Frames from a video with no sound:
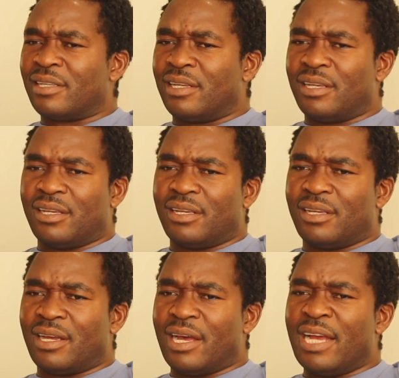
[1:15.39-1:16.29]

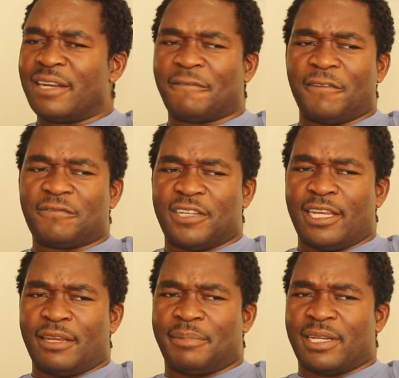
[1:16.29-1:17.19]
uh, under
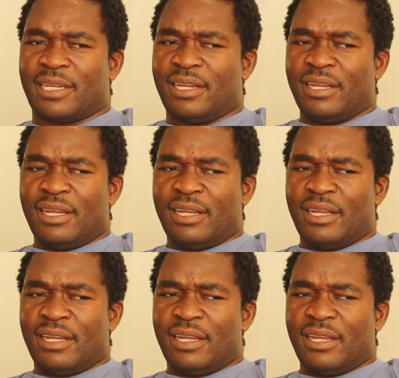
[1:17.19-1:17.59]
15, but